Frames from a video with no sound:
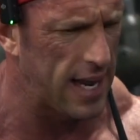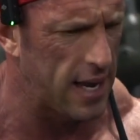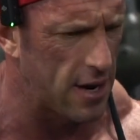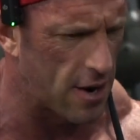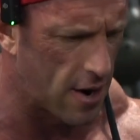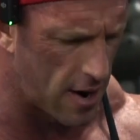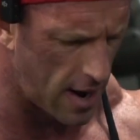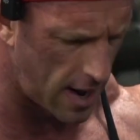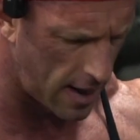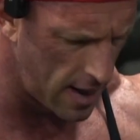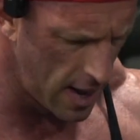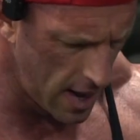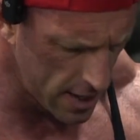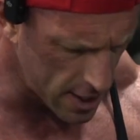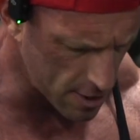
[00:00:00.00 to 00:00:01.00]
So
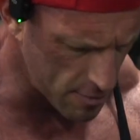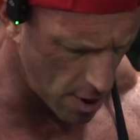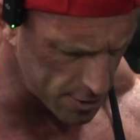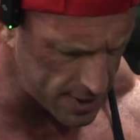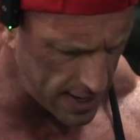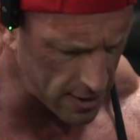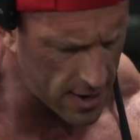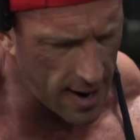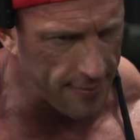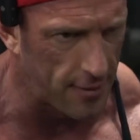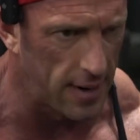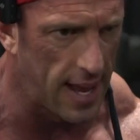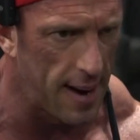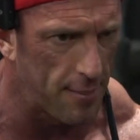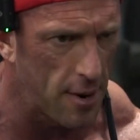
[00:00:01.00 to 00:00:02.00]
either way is good,
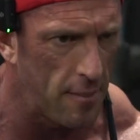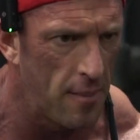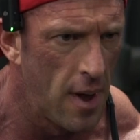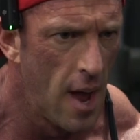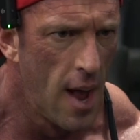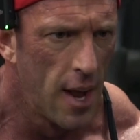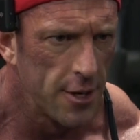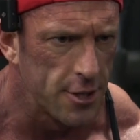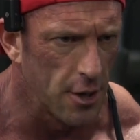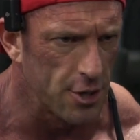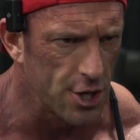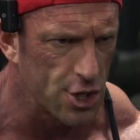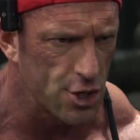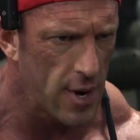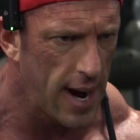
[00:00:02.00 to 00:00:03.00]
but I do like to do
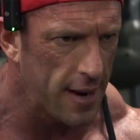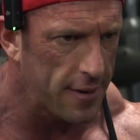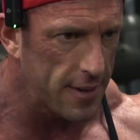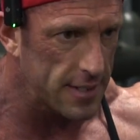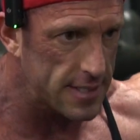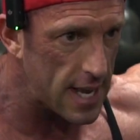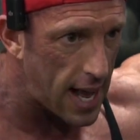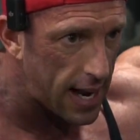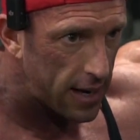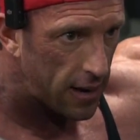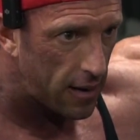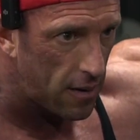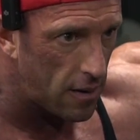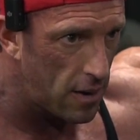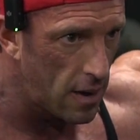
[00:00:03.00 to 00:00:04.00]
two rear delt
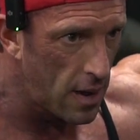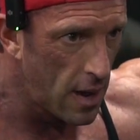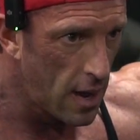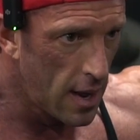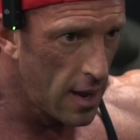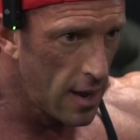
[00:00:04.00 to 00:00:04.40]
movements,